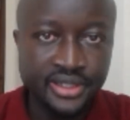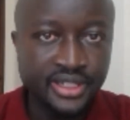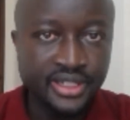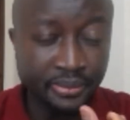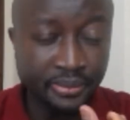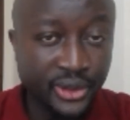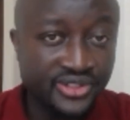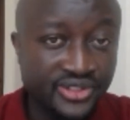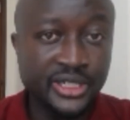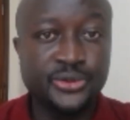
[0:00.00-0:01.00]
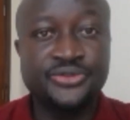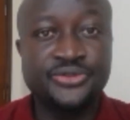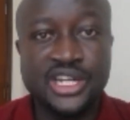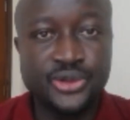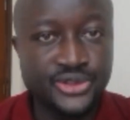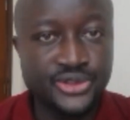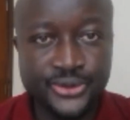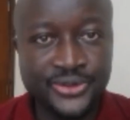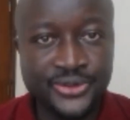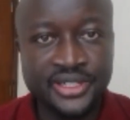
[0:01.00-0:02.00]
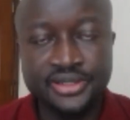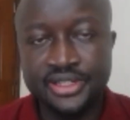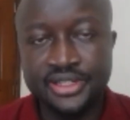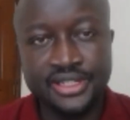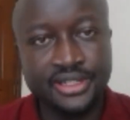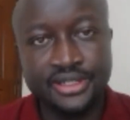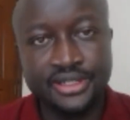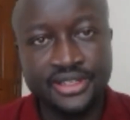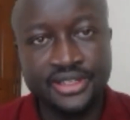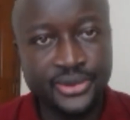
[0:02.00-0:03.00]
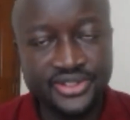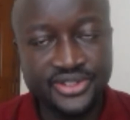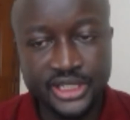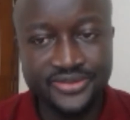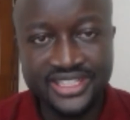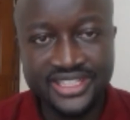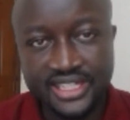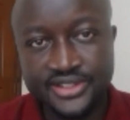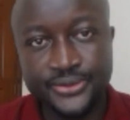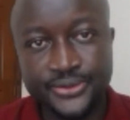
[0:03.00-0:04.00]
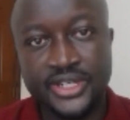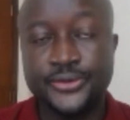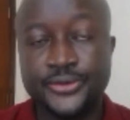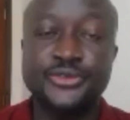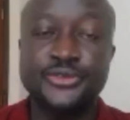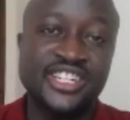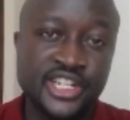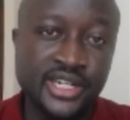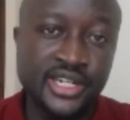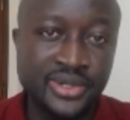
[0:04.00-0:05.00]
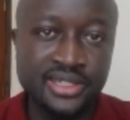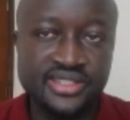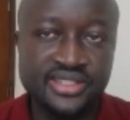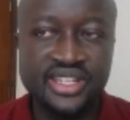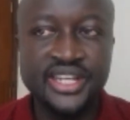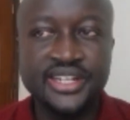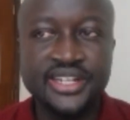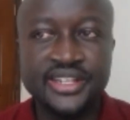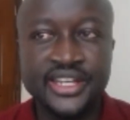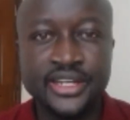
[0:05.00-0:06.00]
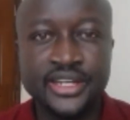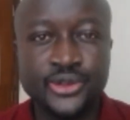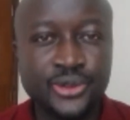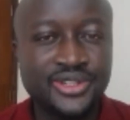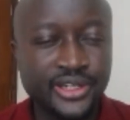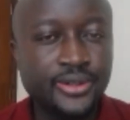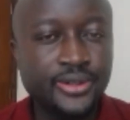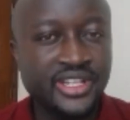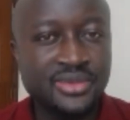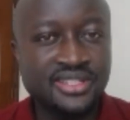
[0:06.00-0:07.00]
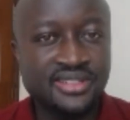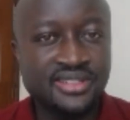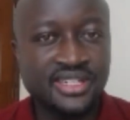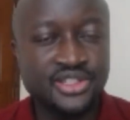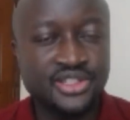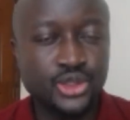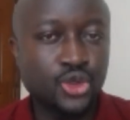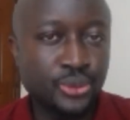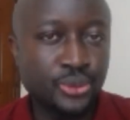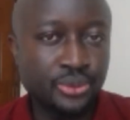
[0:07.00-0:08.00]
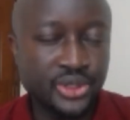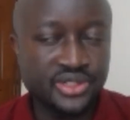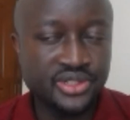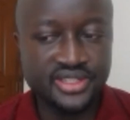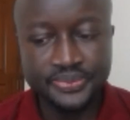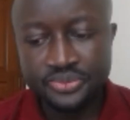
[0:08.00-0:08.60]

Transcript: the bonds that we've tackled so far, uh, the bonds that we've discussed so far. For treasury bills, you could think of them as uh, zero coupon bonds.